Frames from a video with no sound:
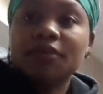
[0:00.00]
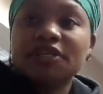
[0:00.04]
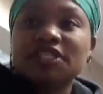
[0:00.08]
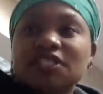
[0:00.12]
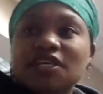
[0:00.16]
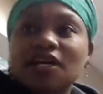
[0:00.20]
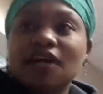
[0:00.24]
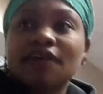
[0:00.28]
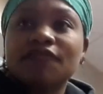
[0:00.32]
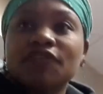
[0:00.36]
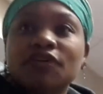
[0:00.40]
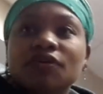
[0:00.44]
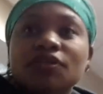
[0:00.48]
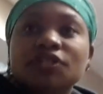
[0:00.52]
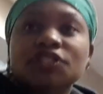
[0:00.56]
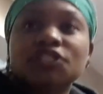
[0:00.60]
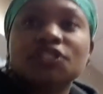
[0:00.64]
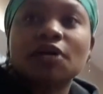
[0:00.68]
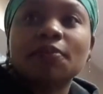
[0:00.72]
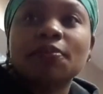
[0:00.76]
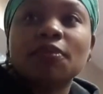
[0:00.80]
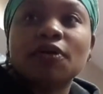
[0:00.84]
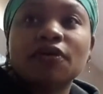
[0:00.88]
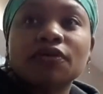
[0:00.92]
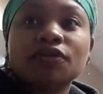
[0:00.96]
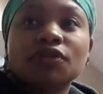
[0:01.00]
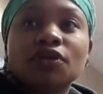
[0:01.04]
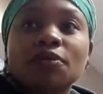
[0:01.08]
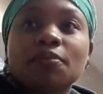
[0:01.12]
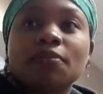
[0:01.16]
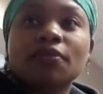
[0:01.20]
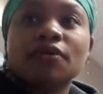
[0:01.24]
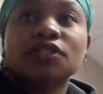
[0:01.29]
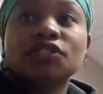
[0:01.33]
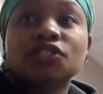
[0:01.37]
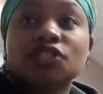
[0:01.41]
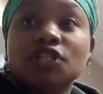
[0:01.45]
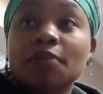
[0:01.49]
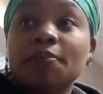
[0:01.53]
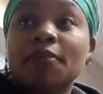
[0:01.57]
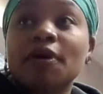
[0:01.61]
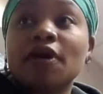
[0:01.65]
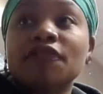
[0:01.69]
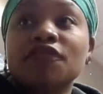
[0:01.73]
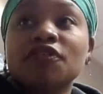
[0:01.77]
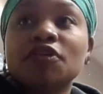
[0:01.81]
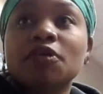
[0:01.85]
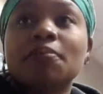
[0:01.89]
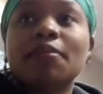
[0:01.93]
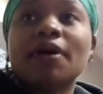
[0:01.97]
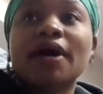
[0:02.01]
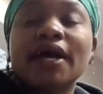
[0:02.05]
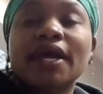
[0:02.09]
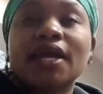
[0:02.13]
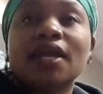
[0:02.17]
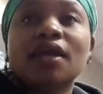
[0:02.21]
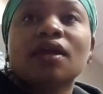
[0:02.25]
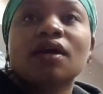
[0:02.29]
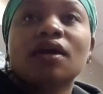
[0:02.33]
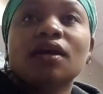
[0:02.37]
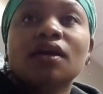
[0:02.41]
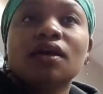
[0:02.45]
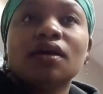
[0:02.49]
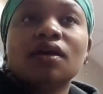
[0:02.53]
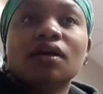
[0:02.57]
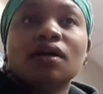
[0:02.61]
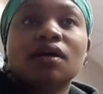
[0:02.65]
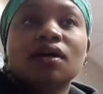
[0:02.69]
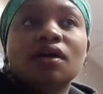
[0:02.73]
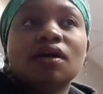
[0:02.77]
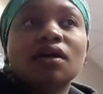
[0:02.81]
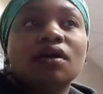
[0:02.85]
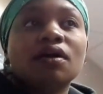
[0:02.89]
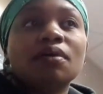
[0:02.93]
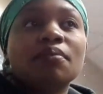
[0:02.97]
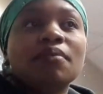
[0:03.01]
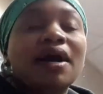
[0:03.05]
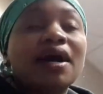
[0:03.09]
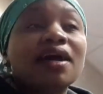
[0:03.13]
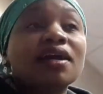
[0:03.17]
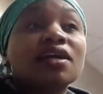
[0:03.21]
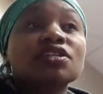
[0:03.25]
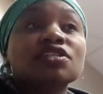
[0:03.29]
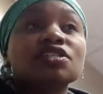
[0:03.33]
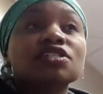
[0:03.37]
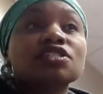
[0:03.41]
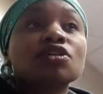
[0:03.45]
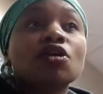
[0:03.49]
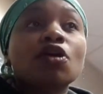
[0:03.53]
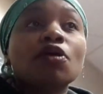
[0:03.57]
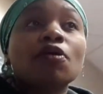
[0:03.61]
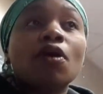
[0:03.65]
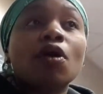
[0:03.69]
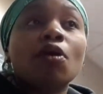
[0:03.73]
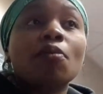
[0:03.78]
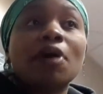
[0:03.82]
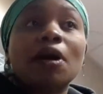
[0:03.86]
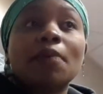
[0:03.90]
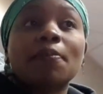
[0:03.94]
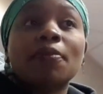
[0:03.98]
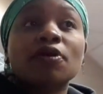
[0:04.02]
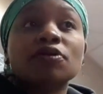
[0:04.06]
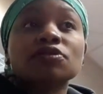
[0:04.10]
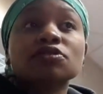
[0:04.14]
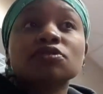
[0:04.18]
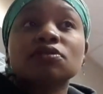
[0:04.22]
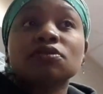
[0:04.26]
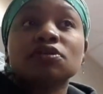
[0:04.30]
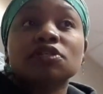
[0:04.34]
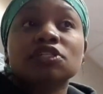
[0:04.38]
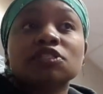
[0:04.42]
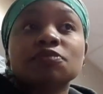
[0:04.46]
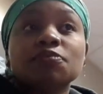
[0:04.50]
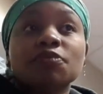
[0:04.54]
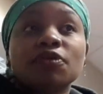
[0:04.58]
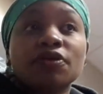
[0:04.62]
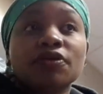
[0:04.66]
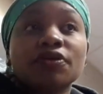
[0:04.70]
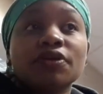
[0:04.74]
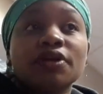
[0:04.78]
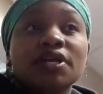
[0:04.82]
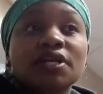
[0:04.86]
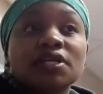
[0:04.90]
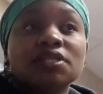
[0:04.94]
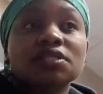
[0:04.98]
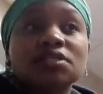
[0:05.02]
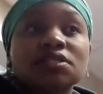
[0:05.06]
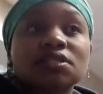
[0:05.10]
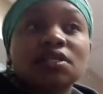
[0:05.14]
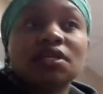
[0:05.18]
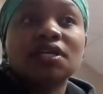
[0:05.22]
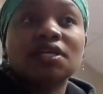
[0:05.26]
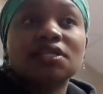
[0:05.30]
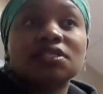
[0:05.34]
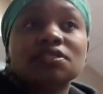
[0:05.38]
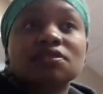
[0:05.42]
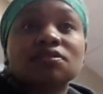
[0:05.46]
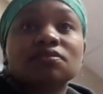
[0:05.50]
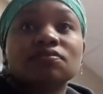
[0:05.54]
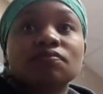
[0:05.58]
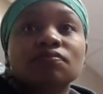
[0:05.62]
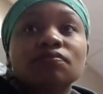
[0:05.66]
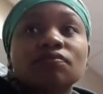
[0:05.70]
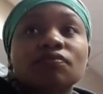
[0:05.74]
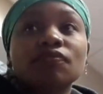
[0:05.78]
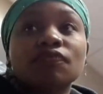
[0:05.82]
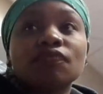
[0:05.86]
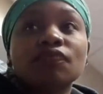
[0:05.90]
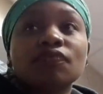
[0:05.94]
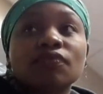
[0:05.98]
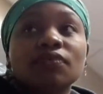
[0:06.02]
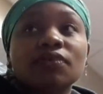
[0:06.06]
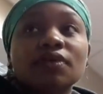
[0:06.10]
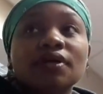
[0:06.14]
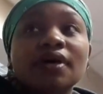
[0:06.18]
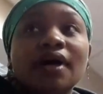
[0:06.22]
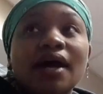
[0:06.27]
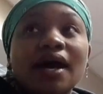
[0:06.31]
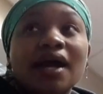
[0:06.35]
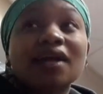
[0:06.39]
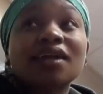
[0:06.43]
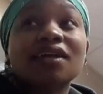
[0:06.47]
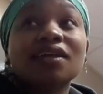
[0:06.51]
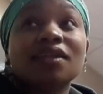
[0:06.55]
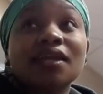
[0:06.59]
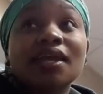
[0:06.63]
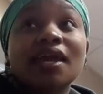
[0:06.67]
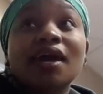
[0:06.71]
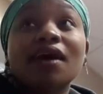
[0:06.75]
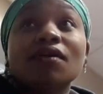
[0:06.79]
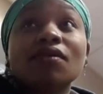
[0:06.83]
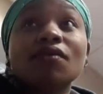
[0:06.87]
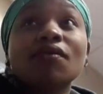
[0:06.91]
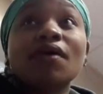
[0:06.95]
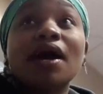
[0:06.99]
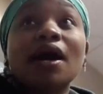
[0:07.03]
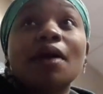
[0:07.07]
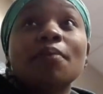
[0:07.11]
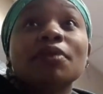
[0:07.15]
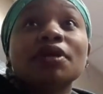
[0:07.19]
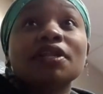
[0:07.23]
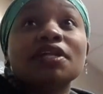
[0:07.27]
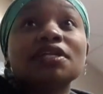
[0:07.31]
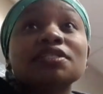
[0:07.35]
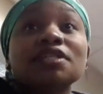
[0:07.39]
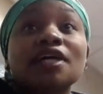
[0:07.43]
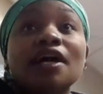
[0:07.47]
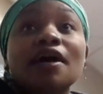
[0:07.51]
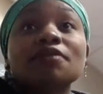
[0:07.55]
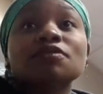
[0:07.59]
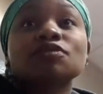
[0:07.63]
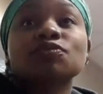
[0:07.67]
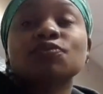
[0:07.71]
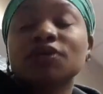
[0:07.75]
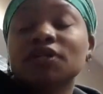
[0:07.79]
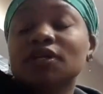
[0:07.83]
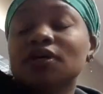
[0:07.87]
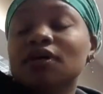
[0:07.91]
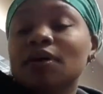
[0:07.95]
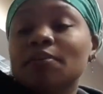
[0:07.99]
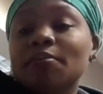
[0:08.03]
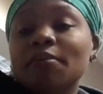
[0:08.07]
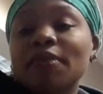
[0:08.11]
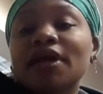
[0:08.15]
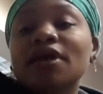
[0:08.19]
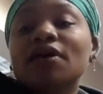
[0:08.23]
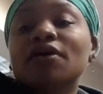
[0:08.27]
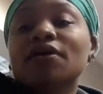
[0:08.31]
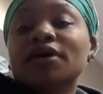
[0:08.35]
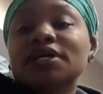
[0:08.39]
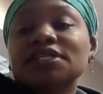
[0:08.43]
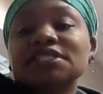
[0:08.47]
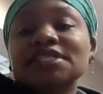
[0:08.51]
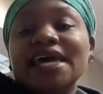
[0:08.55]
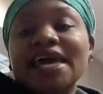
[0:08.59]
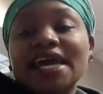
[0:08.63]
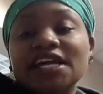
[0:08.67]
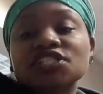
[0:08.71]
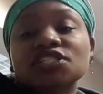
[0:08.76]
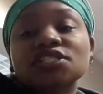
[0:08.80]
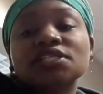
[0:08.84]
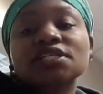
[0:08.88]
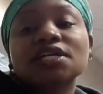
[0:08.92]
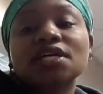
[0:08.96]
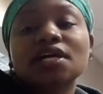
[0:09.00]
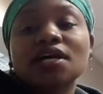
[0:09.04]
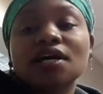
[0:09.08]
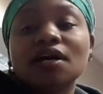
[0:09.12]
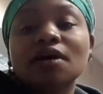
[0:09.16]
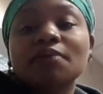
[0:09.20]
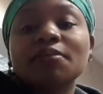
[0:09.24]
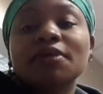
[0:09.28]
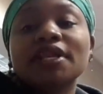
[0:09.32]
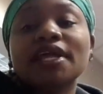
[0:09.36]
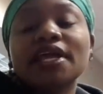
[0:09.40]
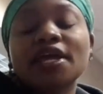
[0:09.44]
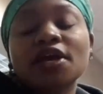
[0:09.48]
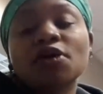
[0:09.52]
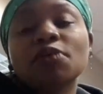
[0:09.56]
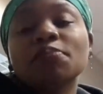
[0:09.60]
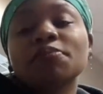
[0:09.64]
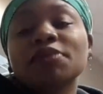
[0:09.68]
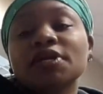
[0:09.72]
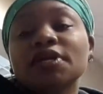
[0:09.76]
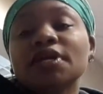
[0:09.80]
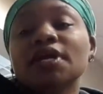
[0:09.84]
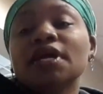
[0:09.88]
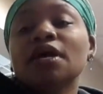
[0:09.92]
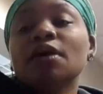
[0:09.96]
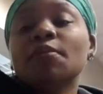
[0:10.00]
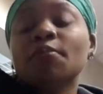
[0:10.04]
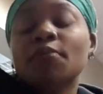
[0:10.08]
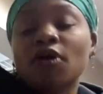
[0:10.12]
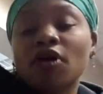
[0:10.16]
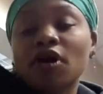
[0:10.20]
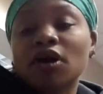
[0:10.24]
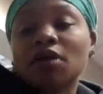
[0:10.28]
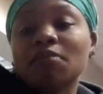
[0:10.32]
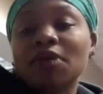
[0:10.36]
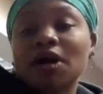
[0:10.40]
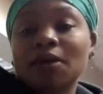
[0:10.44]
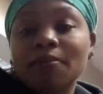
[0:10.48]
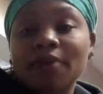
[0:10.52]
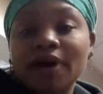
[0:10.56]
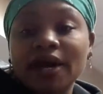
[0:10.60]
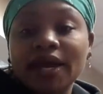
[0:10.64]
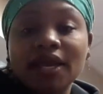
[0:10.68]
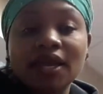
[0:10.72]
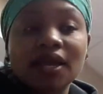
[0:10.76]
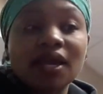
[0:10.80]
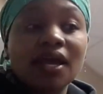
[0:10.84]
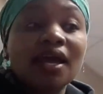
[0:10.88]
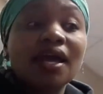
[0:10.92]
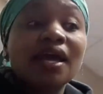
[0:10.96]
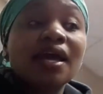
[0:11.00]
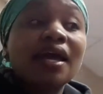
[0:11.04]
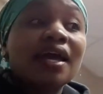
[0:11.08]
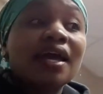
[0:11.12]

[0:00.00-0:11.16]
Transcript: it's time for you to jump off your bike. I can just go on my personal experience. I can count on how many times when a male has actually come and helped me park my bike.